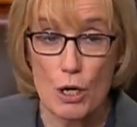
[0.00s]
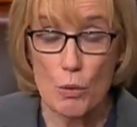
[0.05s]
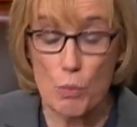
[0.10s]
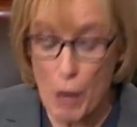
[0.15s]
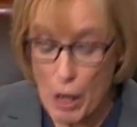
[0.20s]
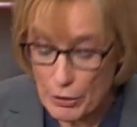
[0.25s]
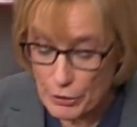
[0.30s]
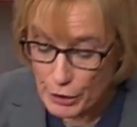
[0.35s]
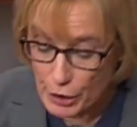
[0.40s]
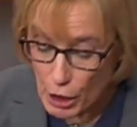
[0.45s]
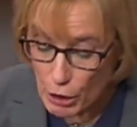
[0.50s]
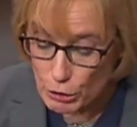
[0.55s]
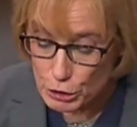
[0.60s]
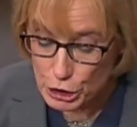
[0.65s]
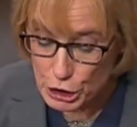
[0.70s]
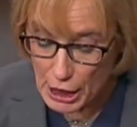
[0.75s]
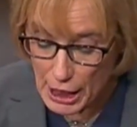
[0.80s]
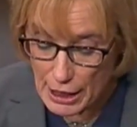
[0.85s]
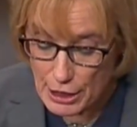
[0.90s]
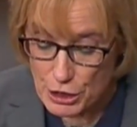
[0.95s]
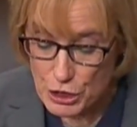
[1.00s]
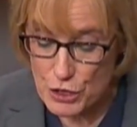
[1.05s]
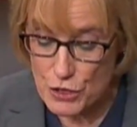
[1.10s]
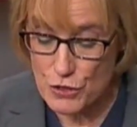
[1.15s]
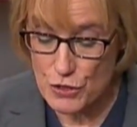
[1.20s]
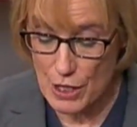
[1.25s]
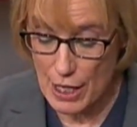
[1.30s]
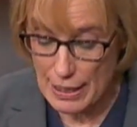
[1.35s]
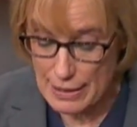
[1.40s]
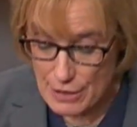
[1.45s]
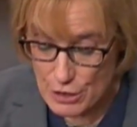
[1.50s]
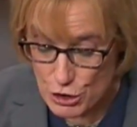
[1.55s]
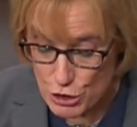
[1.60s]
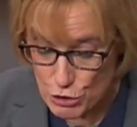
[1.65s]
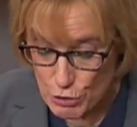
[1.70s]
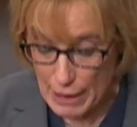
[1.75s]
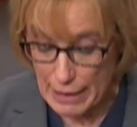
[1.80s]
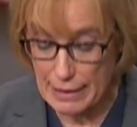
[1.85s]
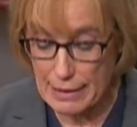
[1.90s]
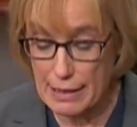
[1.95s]
while negotiations on
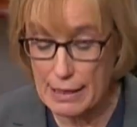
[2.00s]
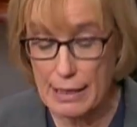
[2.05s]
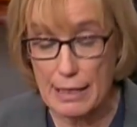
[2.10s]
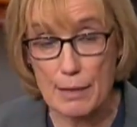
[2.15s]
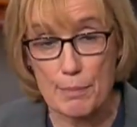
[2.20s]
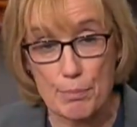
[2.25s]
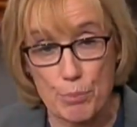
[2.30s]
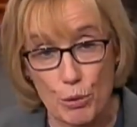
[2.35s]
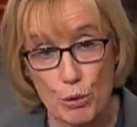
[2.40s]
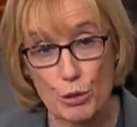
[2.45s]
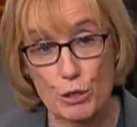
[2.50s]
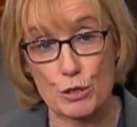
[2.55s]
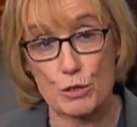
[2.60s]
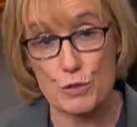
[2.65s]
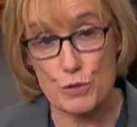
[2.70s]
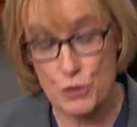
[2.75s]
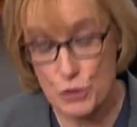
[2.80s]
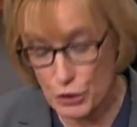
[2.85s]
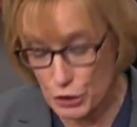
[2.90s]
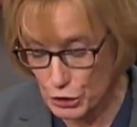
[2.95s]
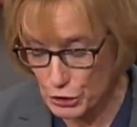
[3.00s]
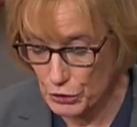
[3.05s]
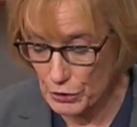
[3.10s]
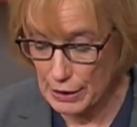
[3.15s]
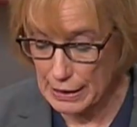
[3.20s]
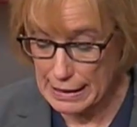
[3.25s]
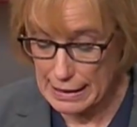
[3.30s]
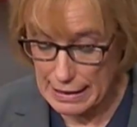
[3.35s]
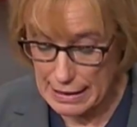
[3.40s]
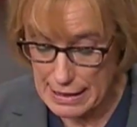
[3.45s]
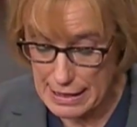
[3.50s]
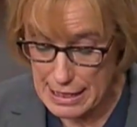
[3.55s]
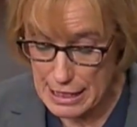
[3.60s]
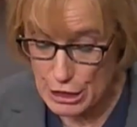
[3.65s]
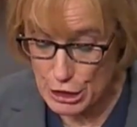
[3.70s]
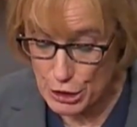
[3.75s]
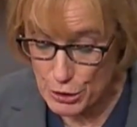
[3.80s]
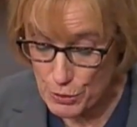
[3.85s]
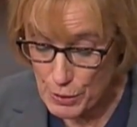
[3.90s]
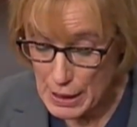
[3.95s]
strengthening border security
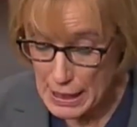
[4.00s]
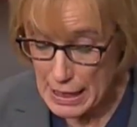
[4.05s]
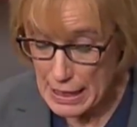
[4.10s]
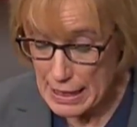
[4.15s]
continue.